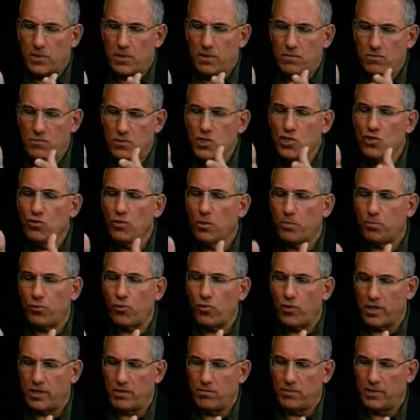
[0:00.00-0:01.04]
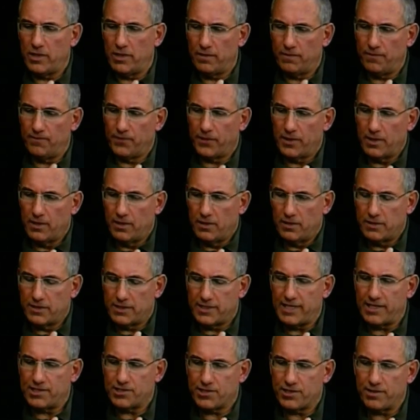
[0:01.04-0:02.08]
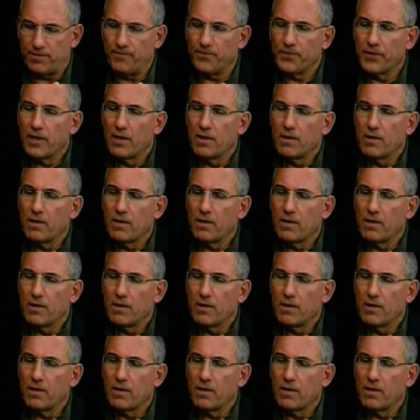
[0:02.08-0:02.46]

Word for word: new appointment system,